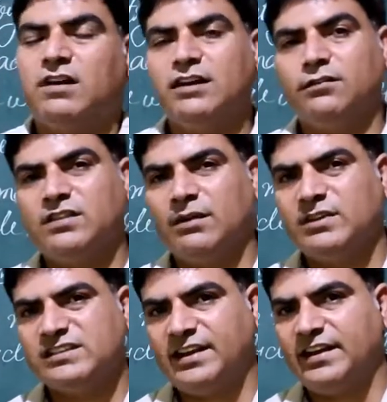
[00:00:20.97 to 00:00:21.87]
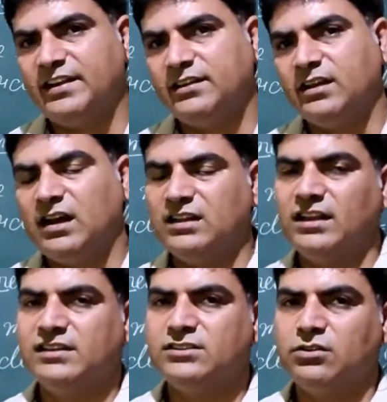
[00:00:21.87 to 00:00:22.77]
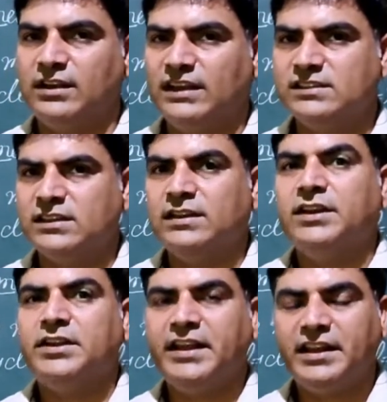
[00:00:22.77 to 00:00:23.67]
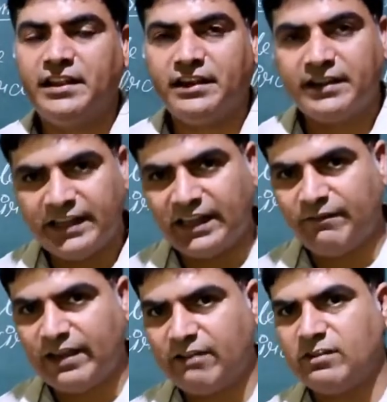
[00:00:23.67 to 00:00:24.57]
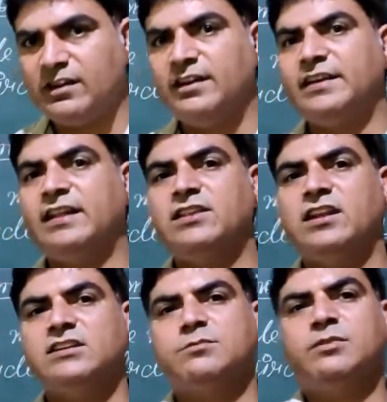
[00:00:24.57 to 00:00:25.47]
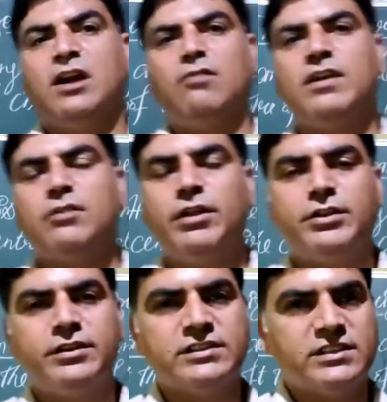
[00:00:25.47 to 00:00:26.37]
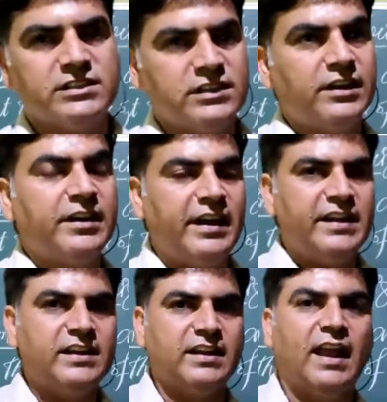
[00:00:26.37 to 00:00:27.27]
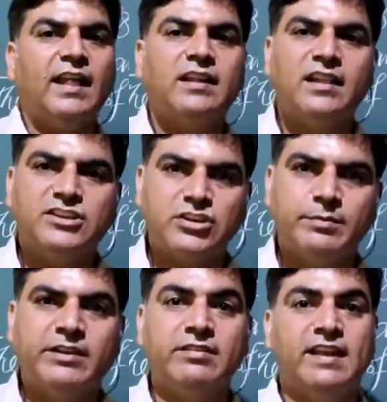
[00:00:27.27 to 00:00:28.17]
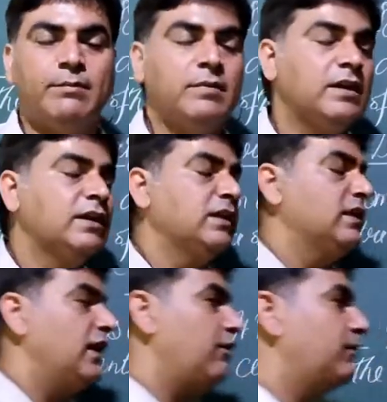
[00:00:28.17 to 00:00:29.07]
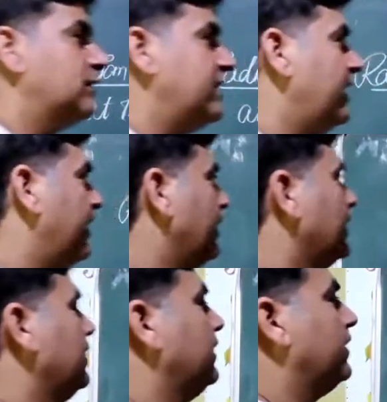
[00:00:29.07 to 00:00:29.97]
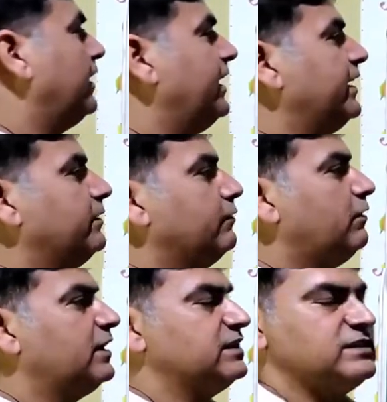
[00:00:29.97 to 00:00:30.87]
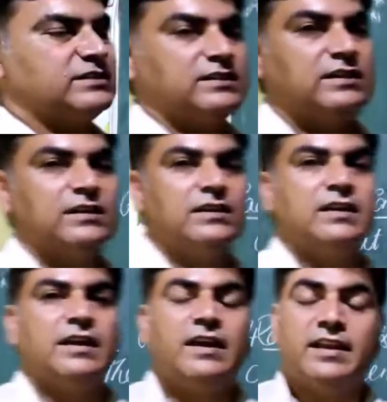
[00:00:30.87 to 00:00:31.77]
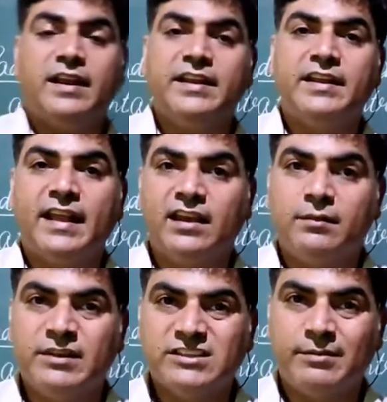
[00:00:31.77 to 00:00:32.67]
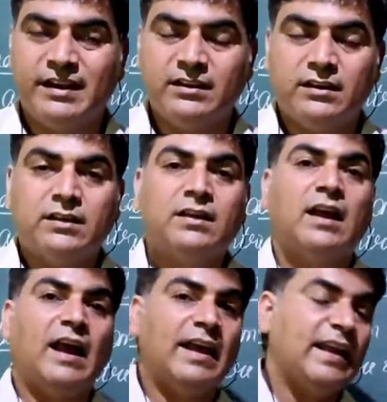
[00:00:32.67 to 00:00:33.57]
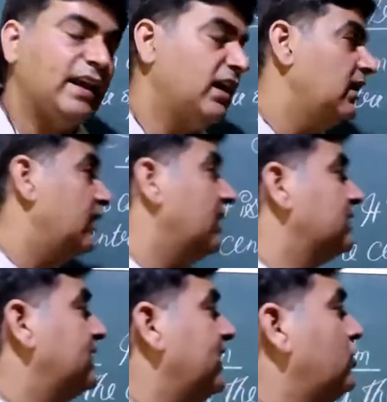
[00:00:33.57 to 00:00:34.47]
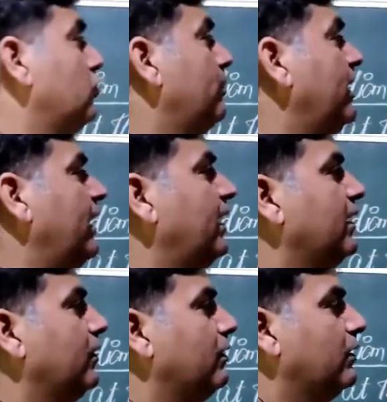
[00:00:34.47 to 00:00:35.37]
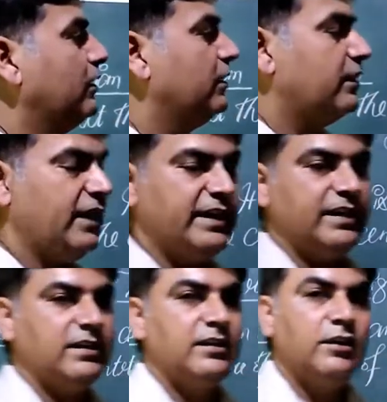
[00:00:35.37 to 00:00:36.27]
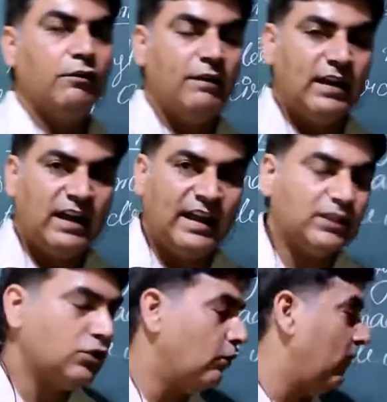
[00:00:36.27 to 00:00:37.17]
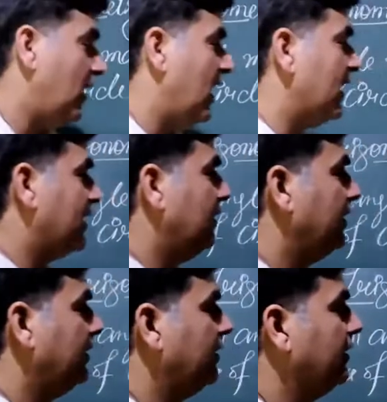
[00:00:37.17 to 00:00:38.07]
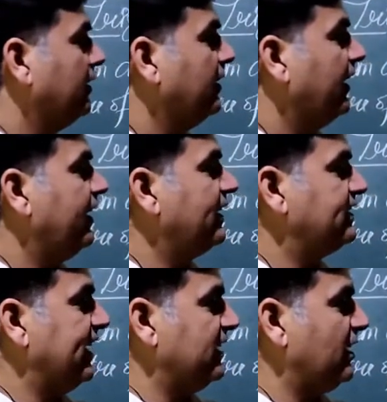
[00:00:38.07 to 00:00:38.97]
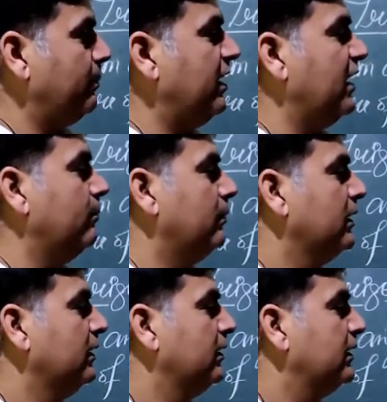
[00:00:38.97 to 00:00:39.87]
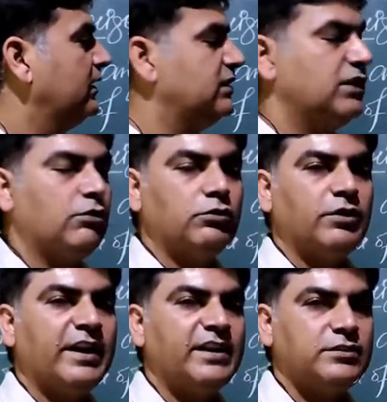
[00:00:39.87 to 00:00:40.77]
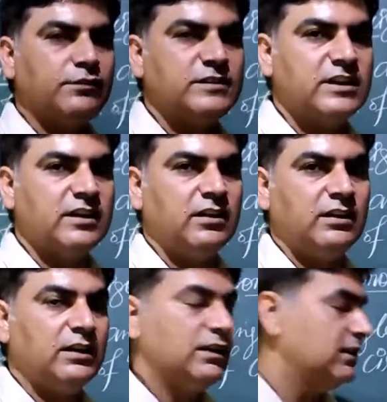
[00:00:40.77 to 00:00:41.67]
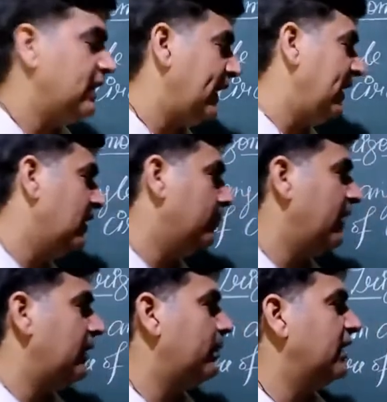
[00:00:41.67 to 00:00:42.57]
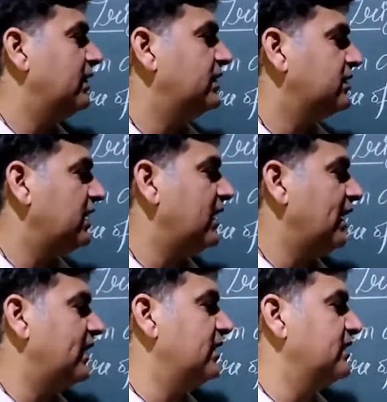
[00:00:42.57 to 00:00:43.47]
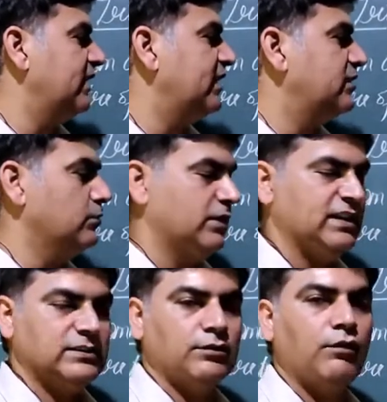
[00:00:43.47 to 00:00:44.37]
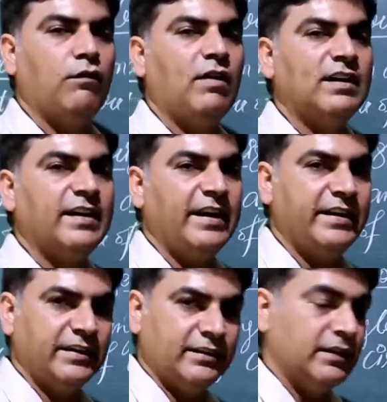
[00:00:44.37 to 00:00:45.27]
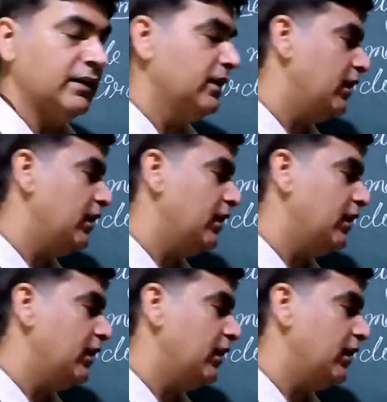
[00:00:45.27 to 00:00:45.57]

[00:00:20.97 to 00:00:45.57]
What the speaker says: One of them is radian, other is known as degree. Degree we have done in 10th class. Now we are going to discuss radian and relation between them. If you see here radian, what is a radian angle measurement? An angle is said to be radian when length of arc in a sector is equal to radius of a circle. Then angle made by this arc at the center is known as 1 radian.